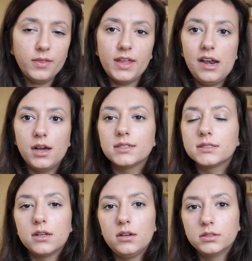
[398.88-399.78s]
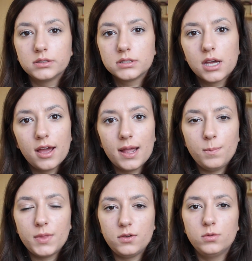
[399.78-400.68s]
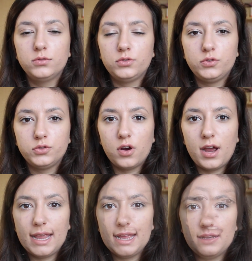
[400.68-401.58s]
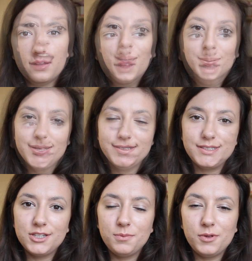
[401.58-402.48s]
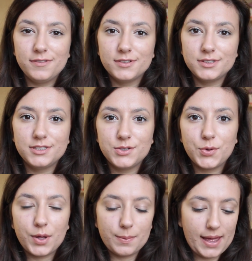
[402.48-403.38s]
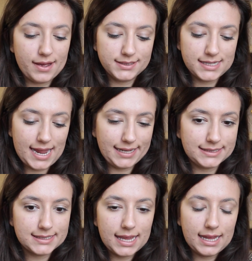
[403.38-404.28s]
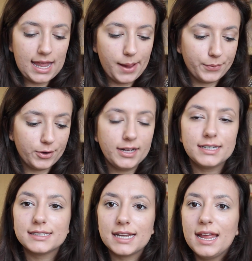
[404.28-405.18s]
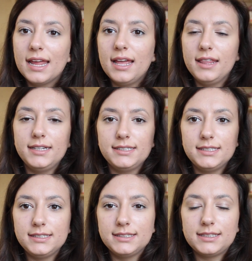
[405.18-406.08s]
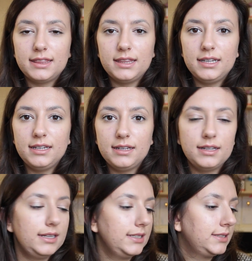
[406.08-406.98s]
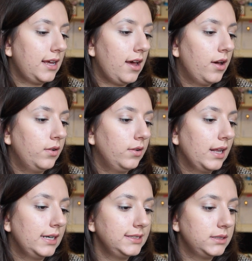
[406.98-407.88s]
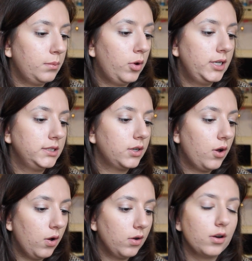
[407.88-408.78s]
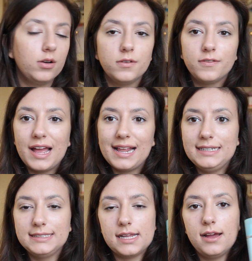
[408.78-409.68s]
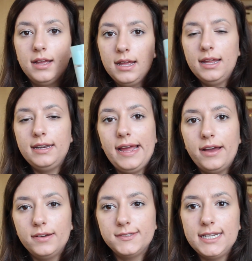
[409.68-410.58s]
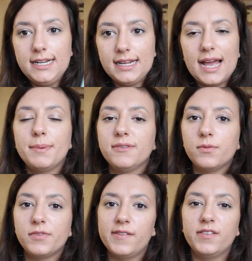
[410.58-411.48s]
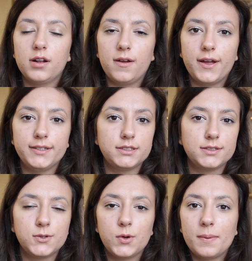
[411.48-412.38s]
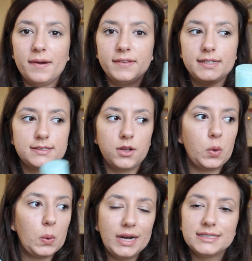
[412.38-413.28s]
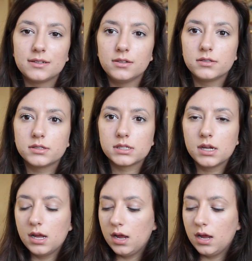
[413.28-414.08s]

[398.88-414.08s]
They last a long time, they're not drying. I'm going to move on to talk about a skincare product, and this is the Liz L Cleanse and Polish Hot Cloth Cleanser. Now I've seen Gabby from Velvet Guys talk about this quite a lot